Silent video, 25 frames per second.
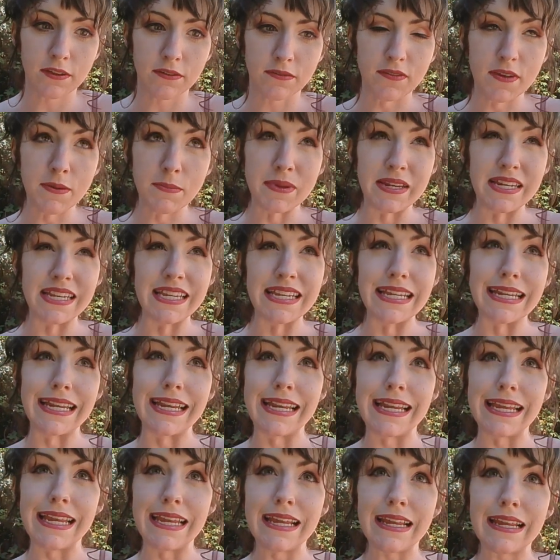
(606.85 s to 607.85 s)

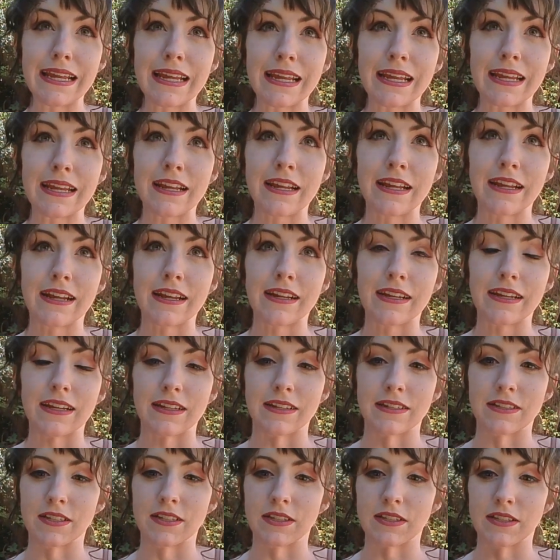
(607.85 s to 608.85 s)

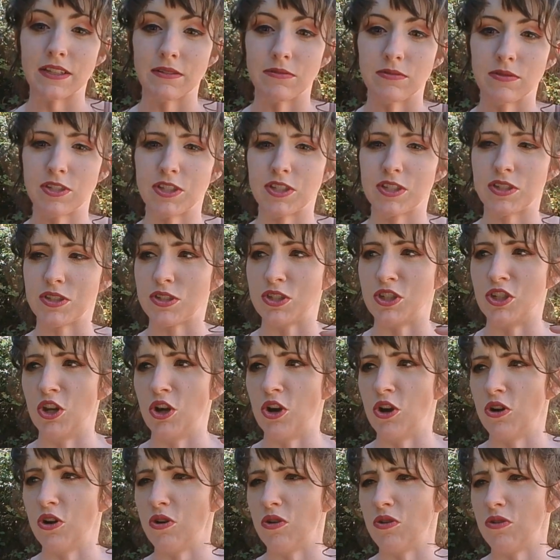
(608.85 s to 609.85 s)
because there was
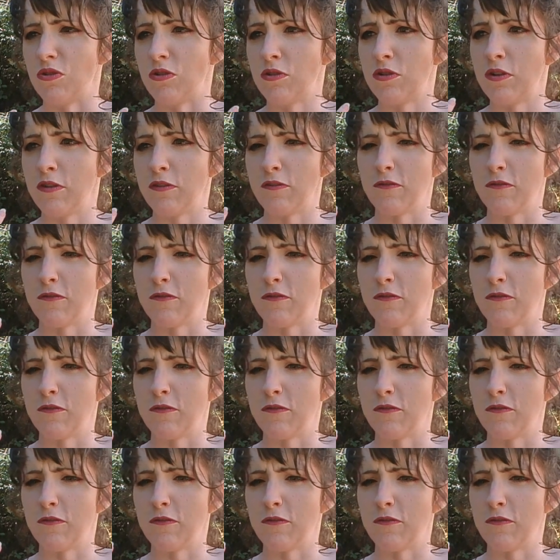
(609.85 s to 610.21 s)
no